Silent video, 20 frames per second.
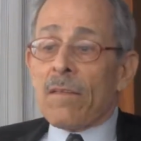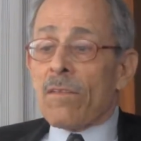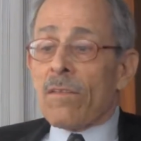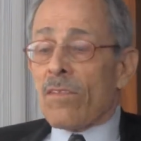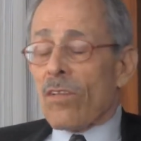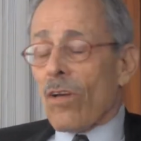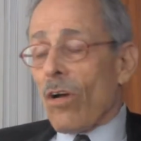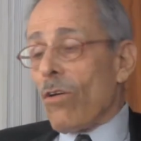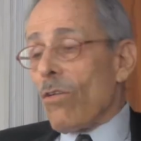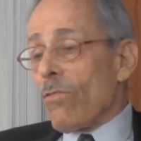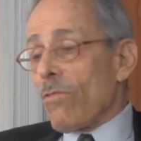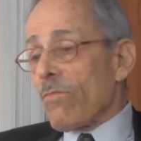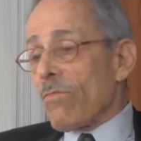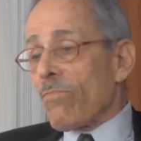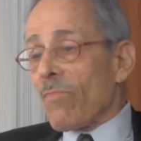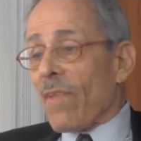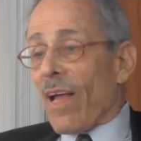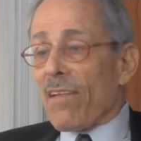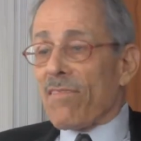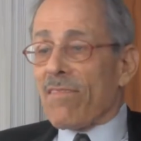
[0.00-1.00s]
So
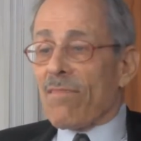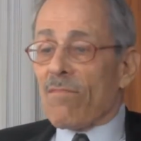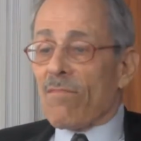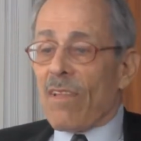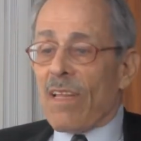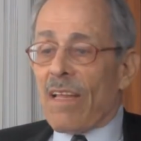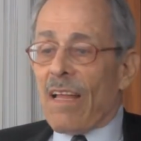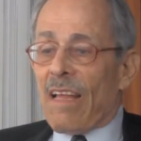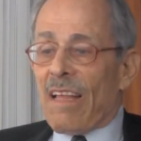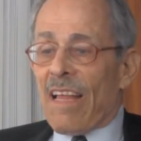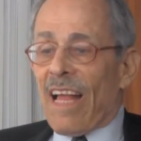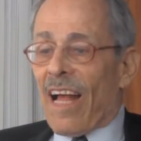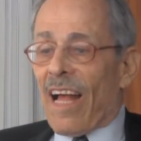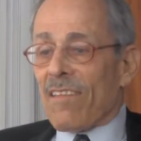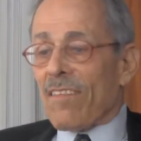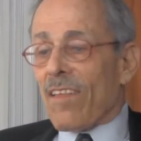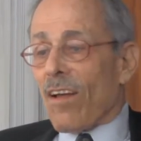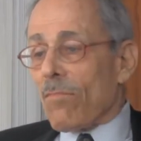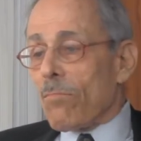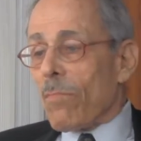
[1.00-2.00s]
I
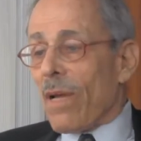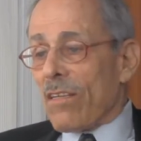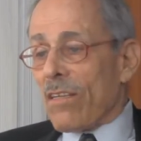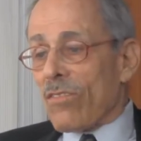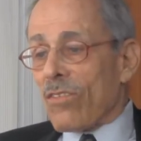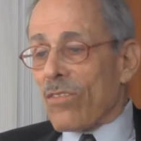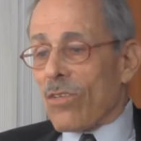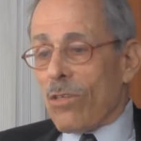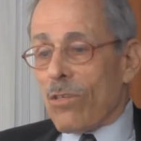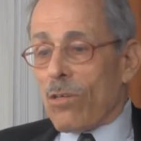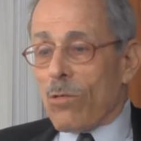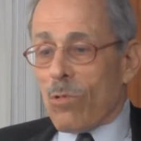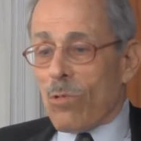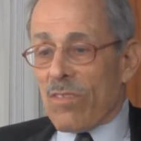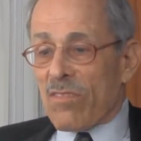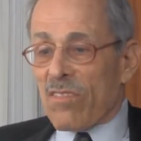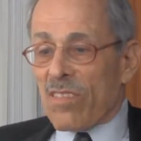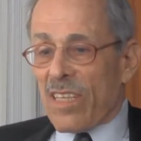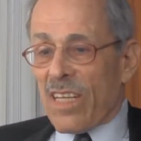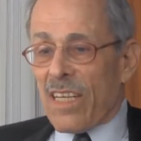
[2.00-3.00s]
thought med school
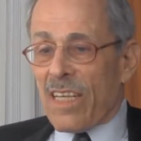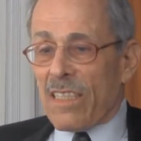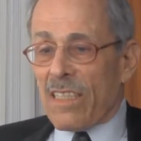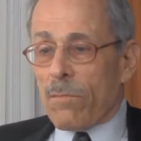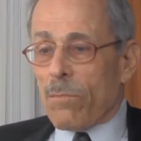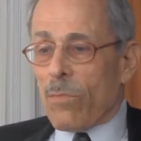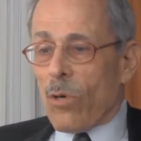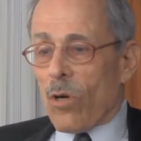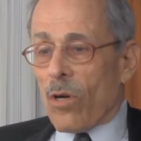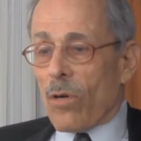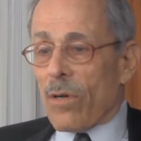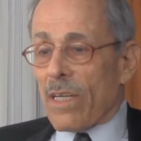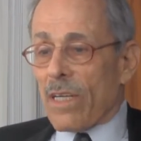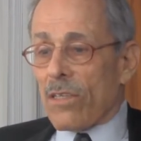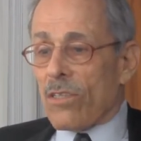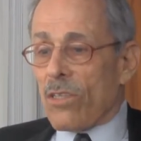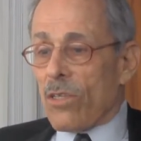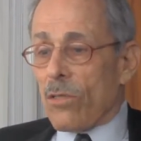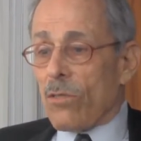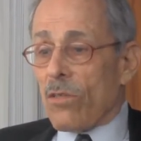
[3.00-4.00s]
was kind of
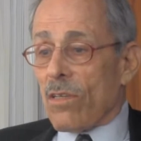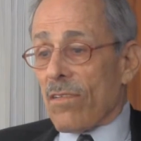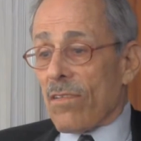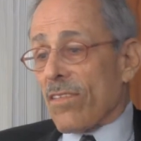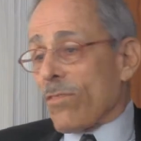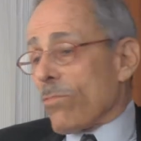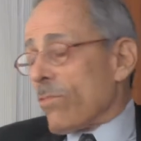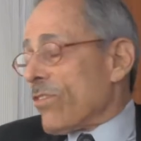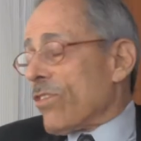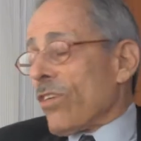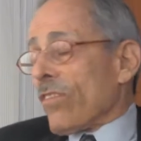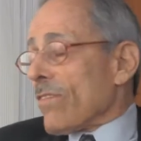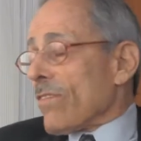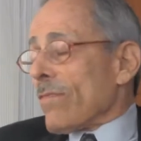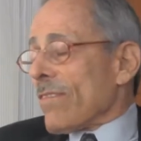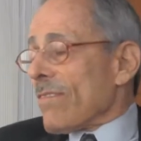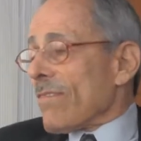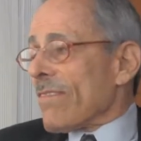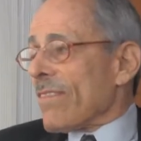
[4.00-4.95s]
boring too, because it was just,